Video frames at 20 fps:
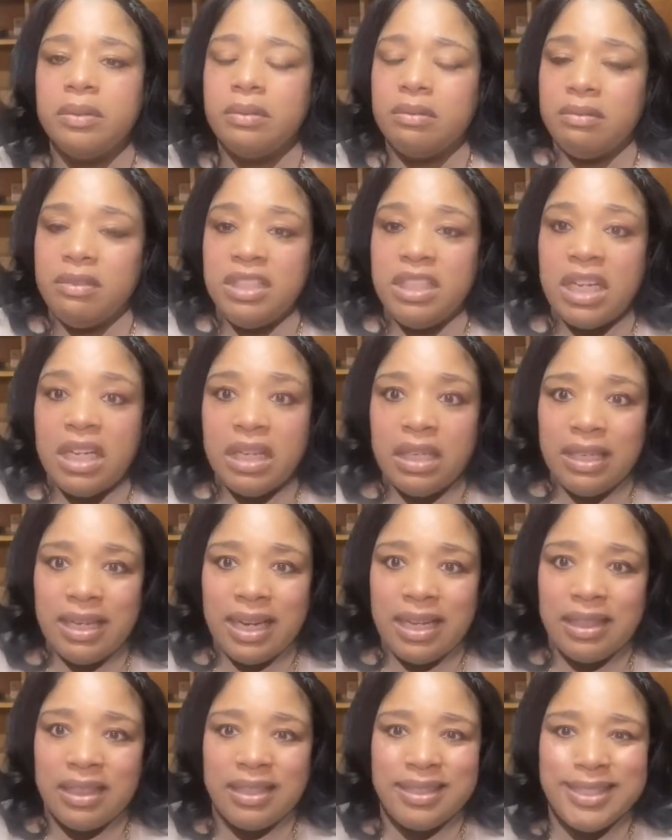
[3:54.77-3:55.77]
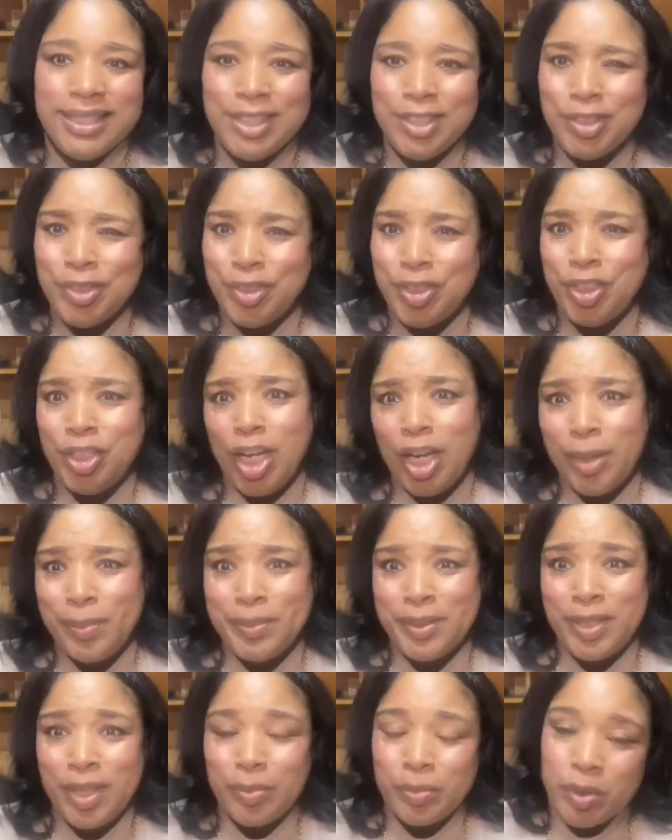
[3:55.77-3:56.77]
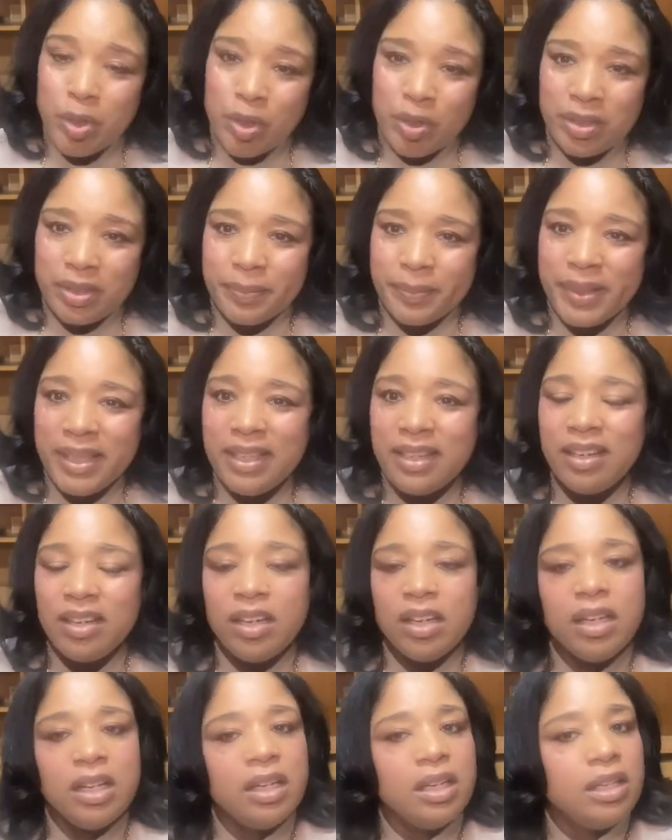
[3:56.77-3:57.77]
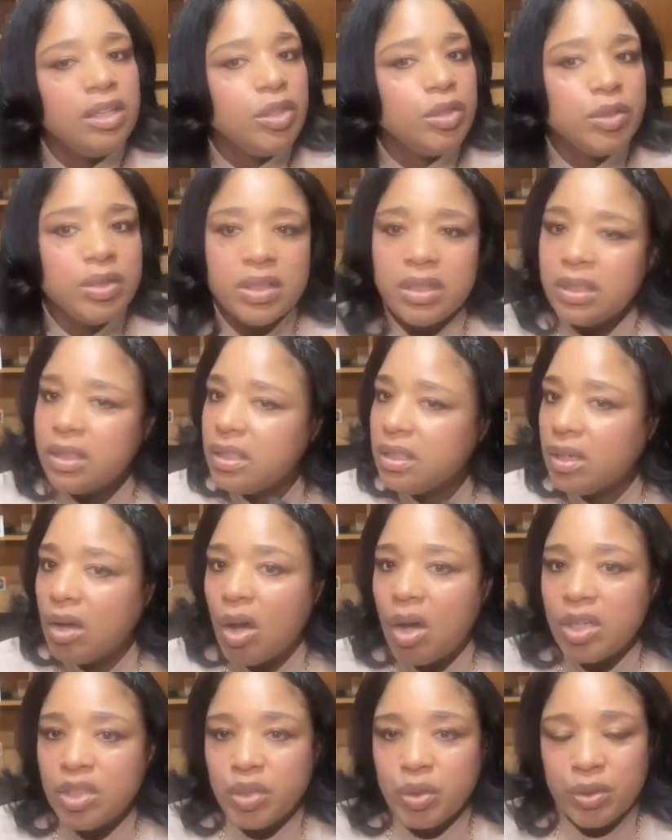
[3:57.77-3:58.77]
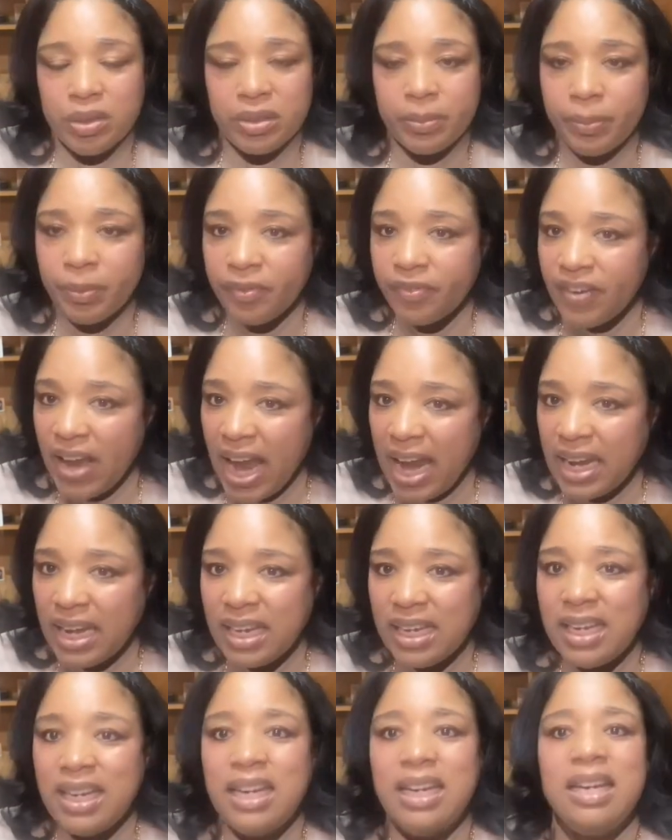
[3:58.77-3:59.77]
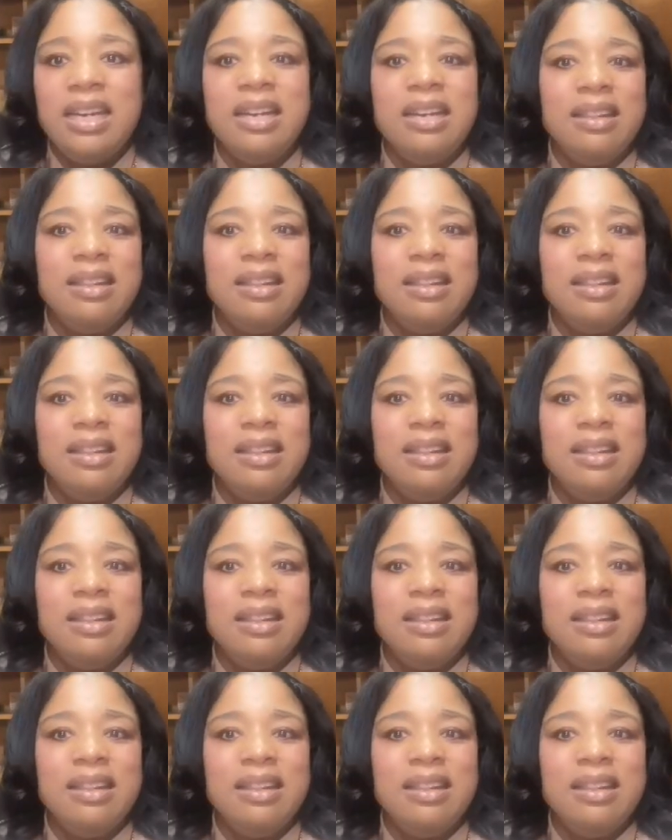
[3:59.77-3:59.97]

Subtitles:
yelling at the teacher, shut up, stop talking to me, and using all sorts of profanity,